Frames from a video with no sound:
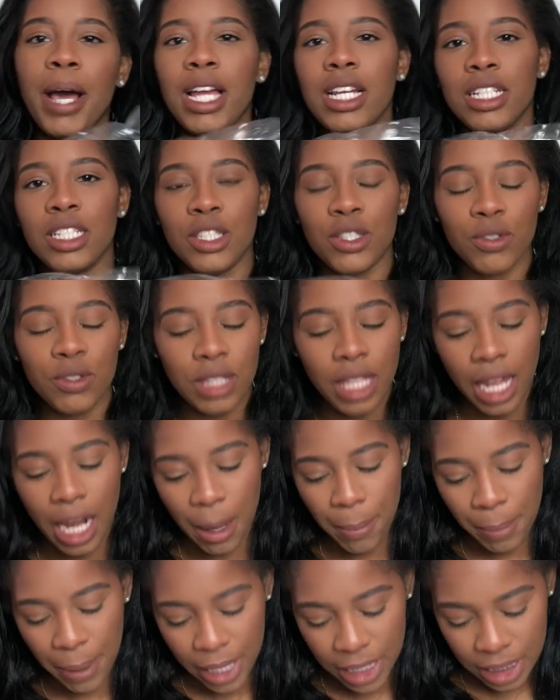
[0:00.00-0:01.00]
bodysuit that
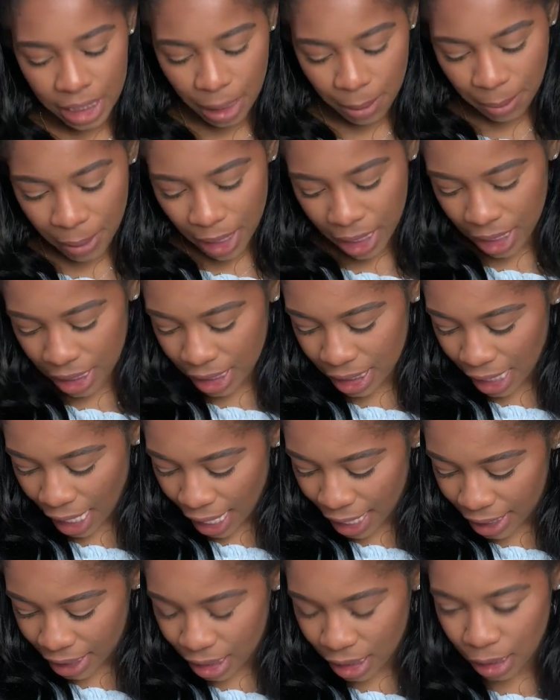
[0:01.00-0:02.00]
I picked up in a
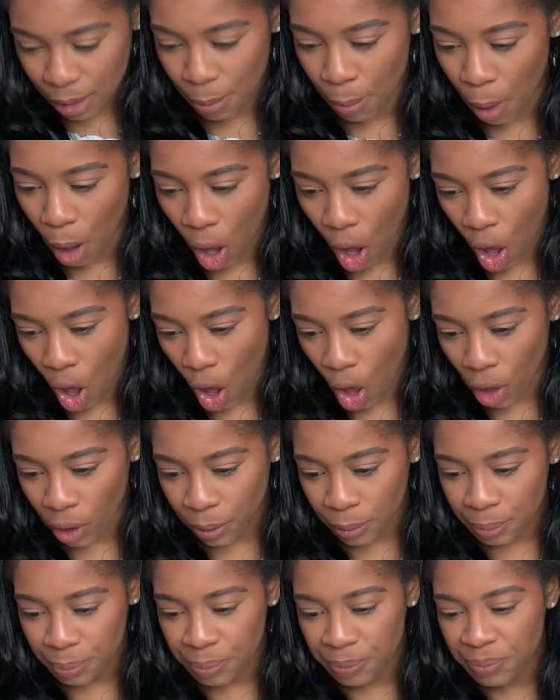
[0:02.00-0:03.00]
size
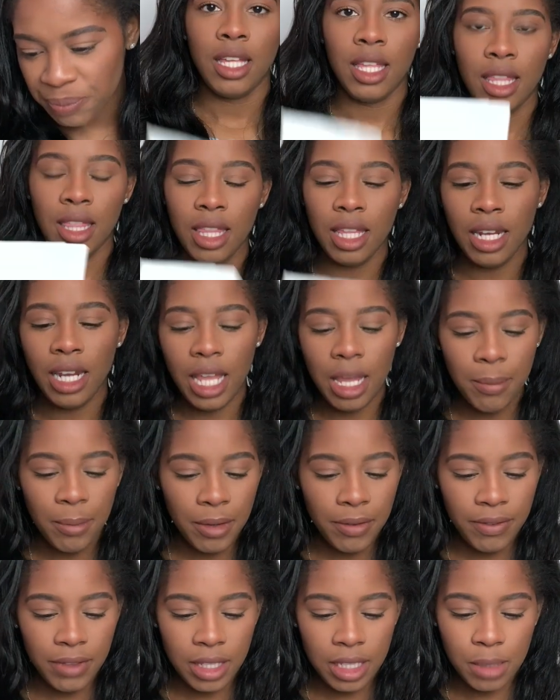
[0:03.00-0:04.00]
small. The name
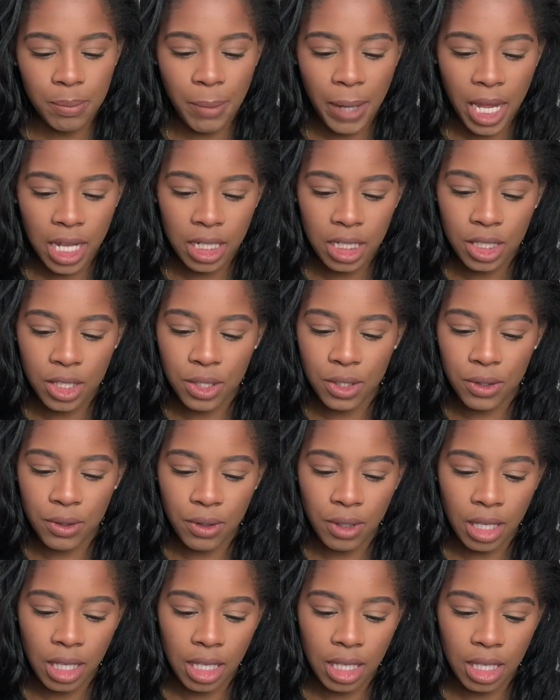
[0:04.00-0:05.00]
of this
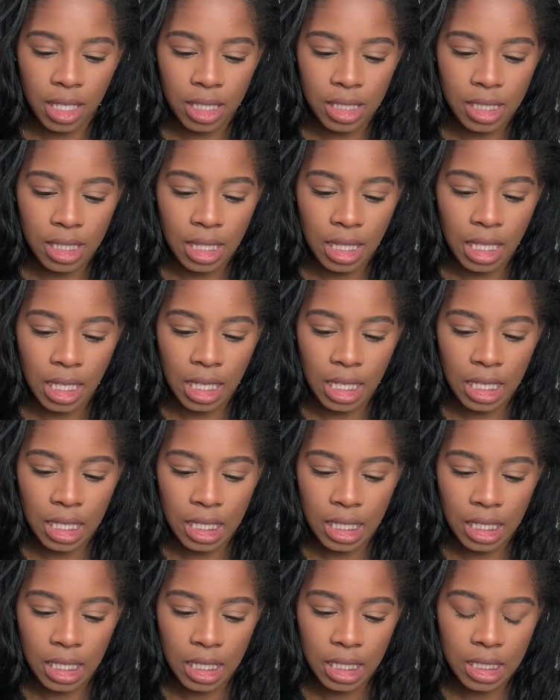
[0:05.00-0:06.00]
bodysuit is
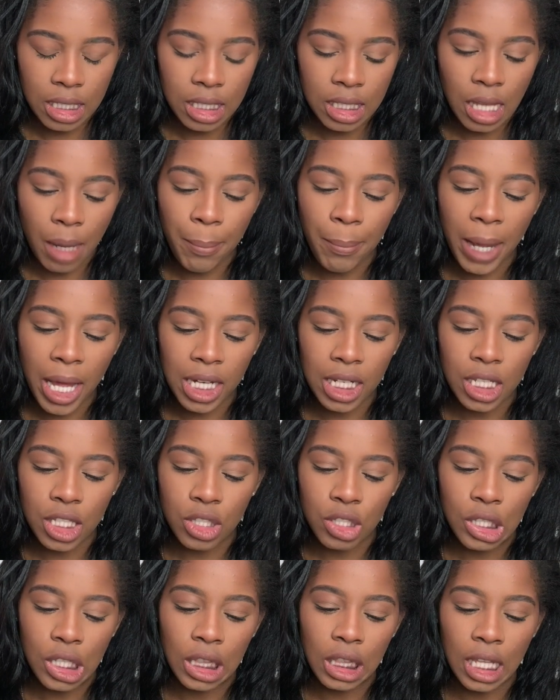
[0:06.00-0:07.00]
the Somebody to